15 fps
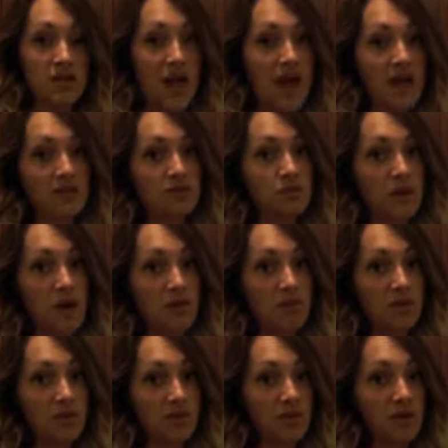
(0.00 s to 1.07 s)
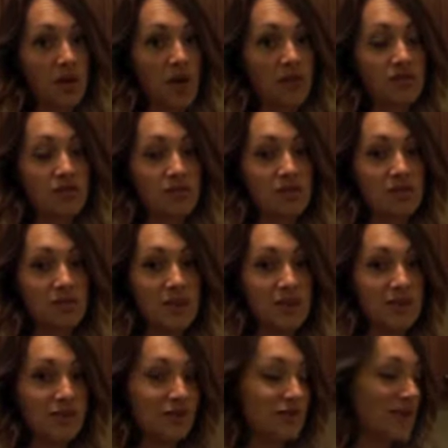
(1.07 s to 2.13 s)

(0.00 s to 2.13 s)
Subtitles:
that as well with your cloths just to make sure